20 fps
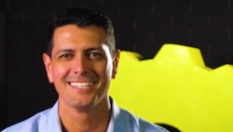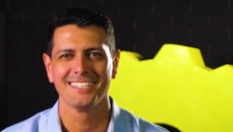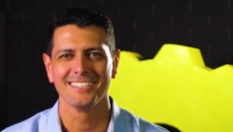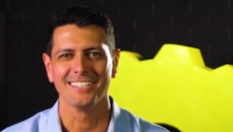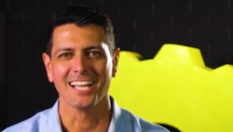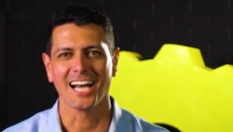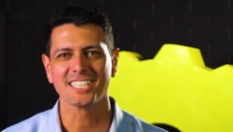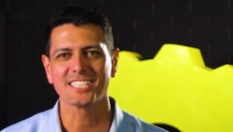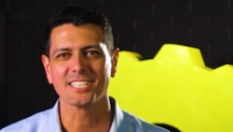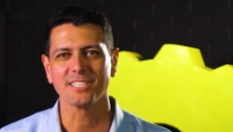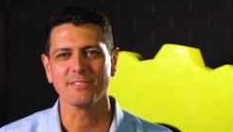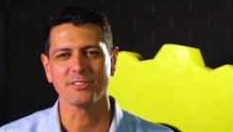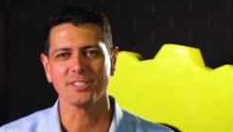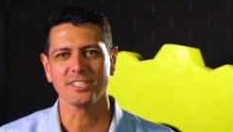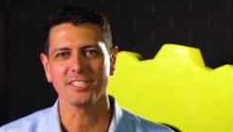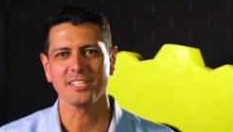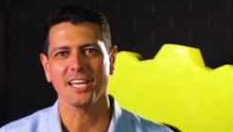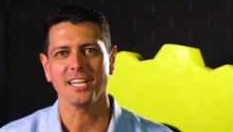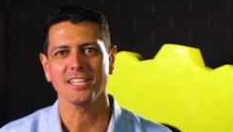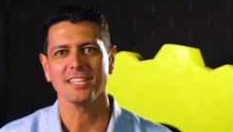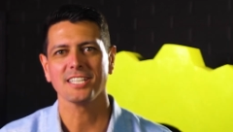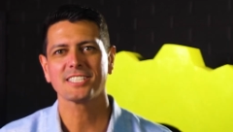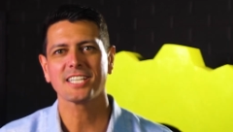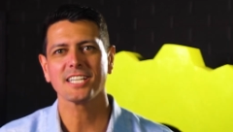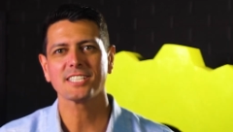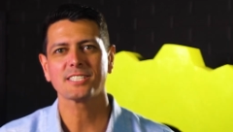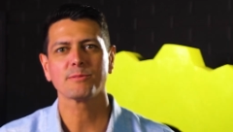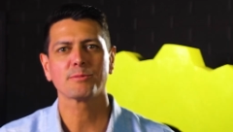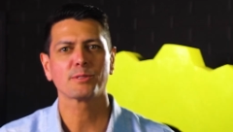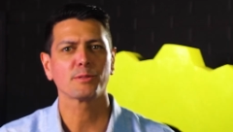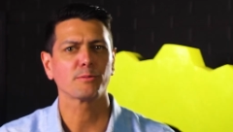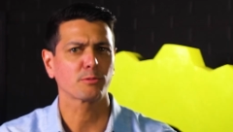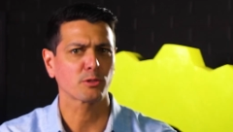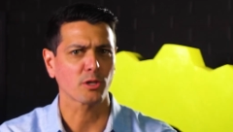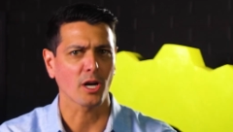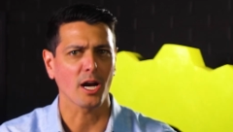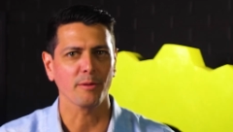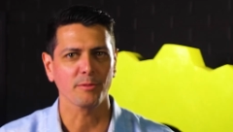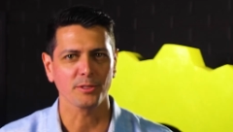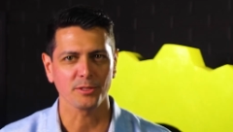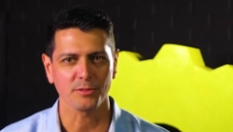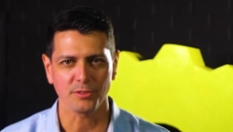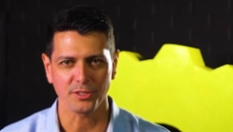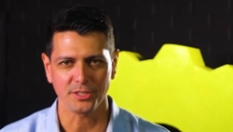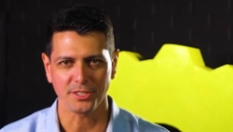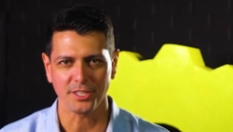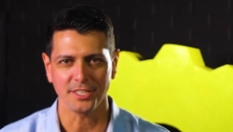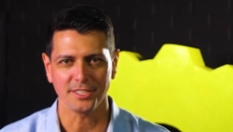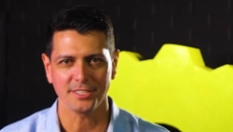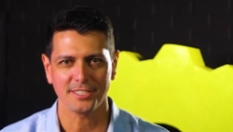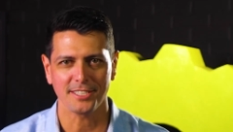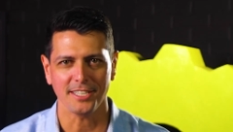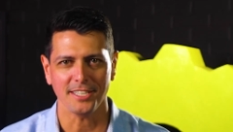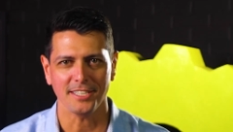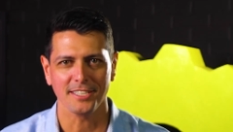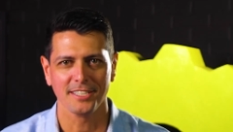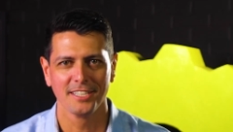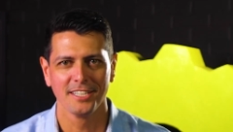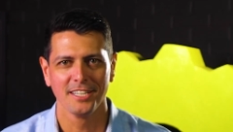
Lastly, for today, let's get some subscribers for CNC.